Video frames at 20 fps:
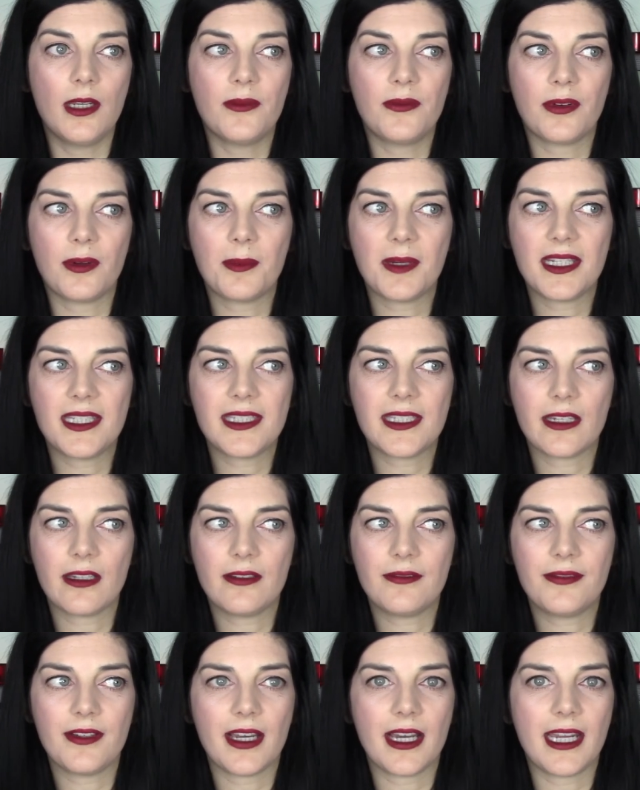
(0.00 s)
For
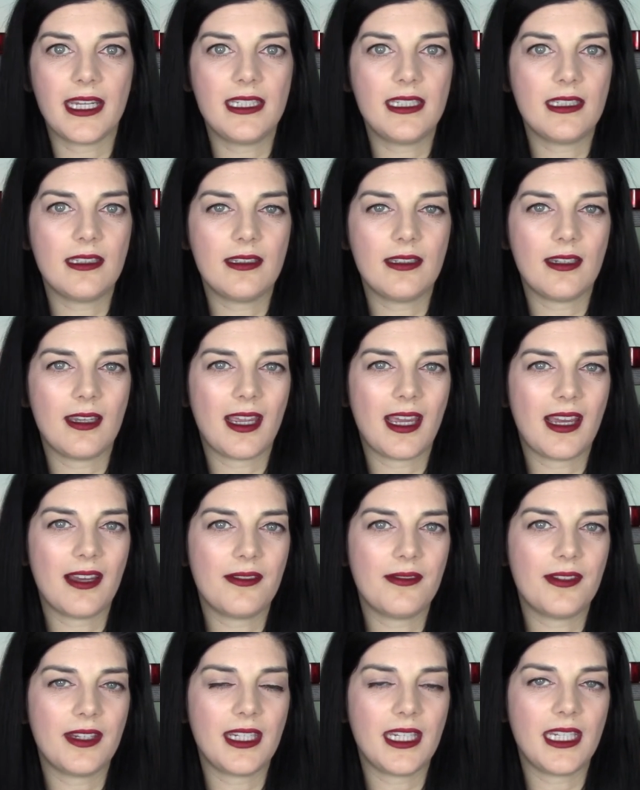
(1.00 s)
myself, I didn't
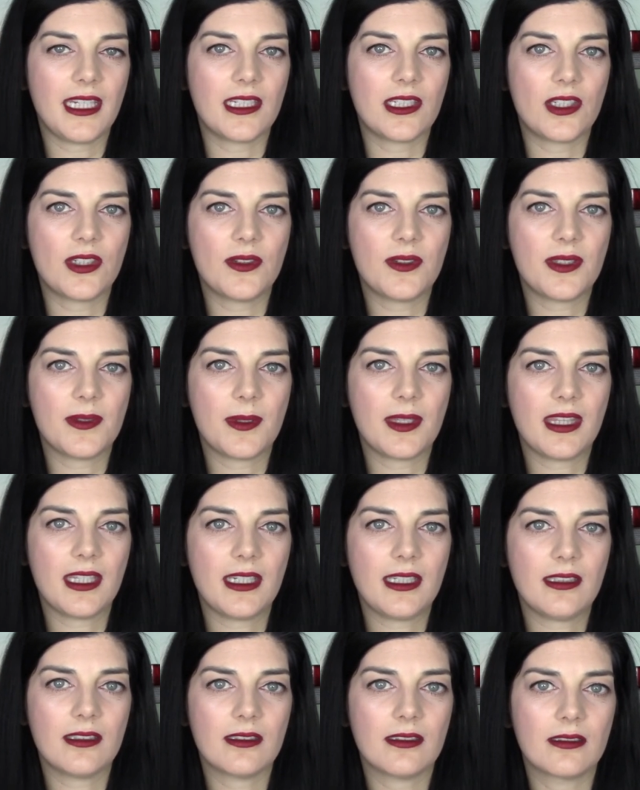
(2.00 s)
have any issues with
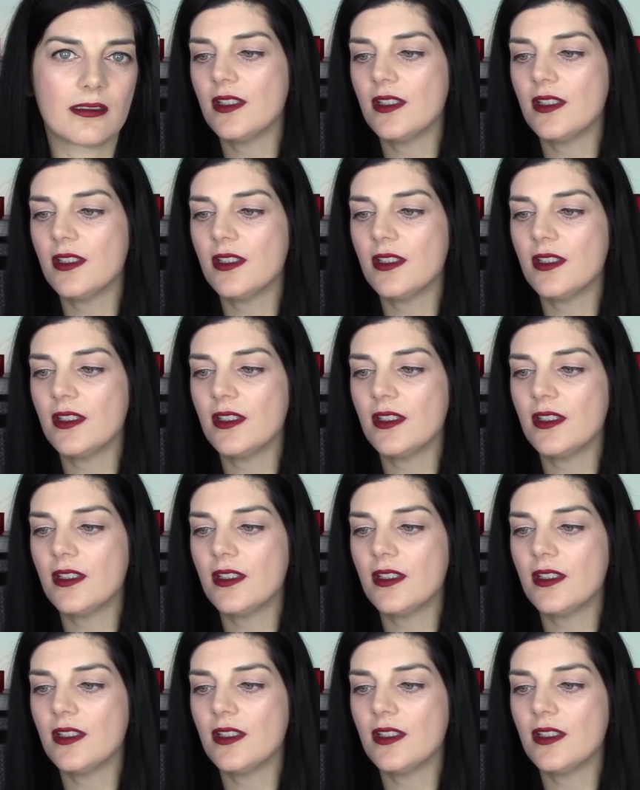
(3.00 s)
it.